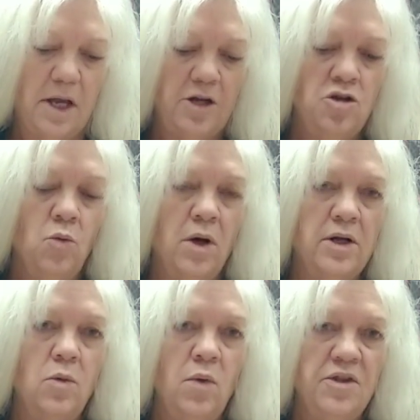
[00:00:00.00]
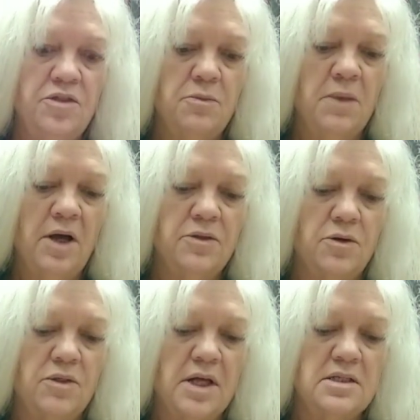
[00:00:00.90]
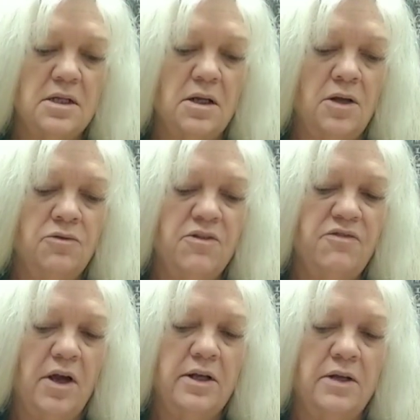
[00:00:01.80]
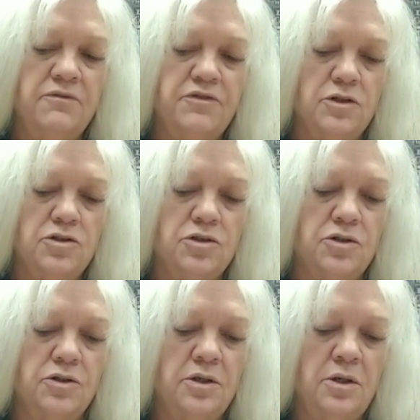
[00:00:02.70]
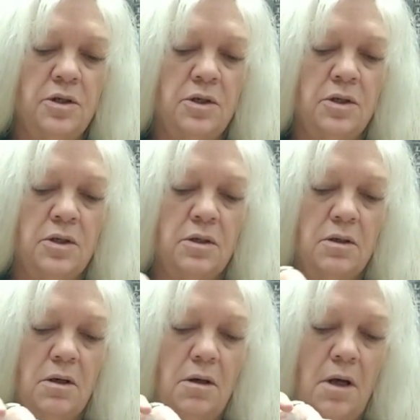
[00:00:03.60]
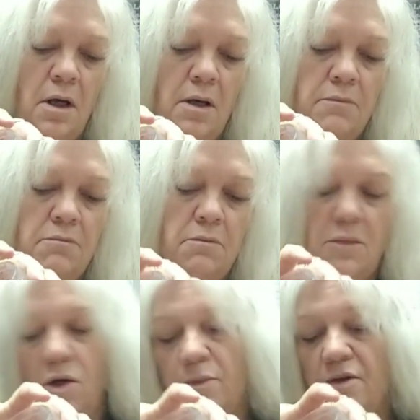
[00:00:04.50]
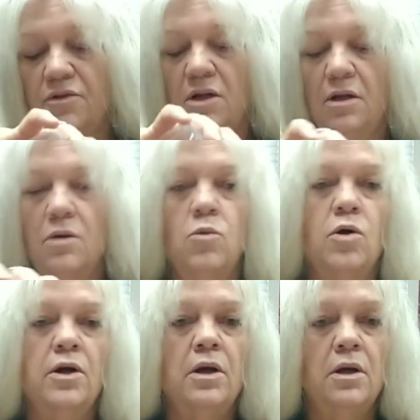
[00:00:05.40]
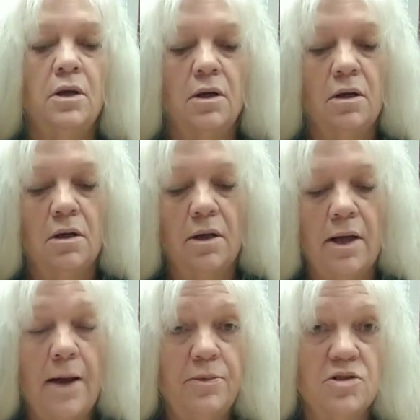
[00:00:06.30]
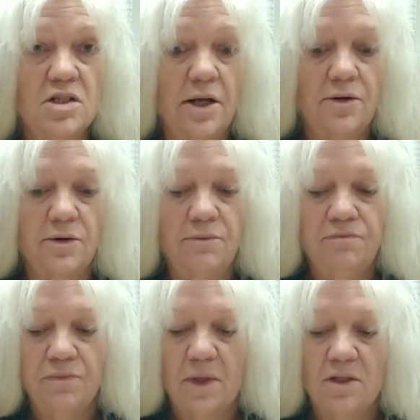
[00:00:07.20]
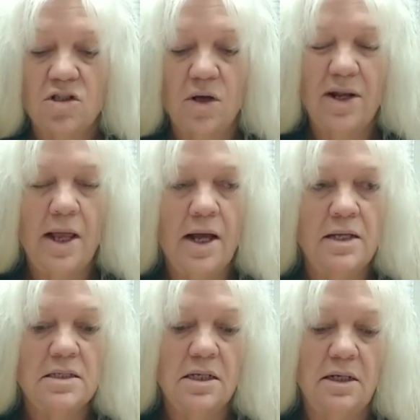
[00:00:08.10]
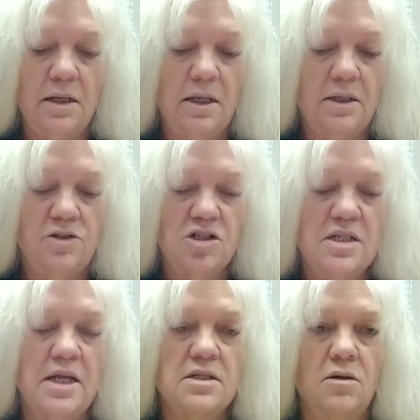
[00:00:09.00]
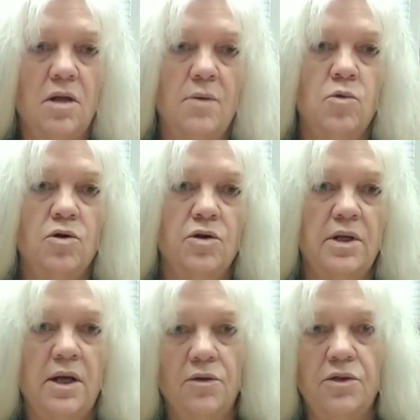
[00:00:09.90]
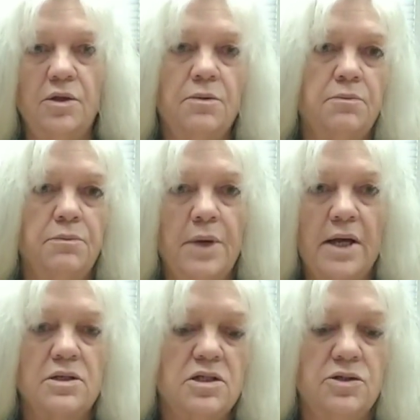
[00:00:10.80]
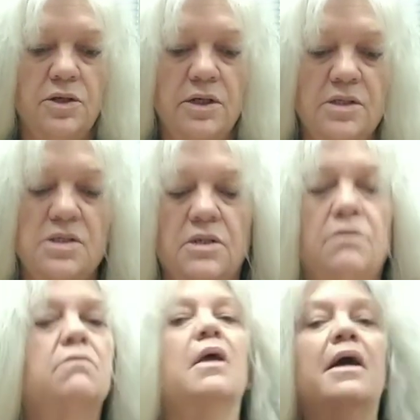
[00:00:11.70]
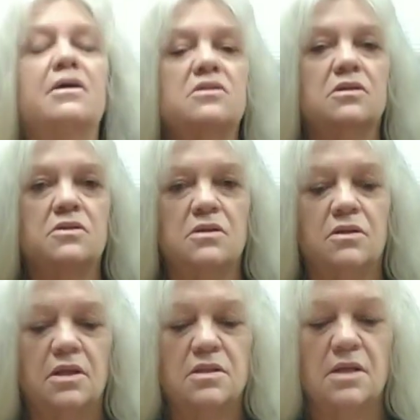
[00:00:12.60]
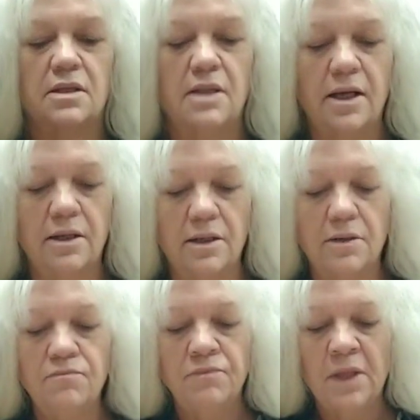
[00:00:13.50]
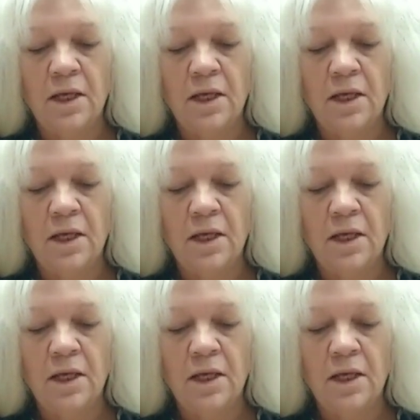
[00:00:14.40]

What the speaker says: And you want it with the mother. That's an unrefined, unfiltered, I'm gonna have to get a little more, apple cider. So it just has a lot more good, healthy bacterias and acids and things like that in it.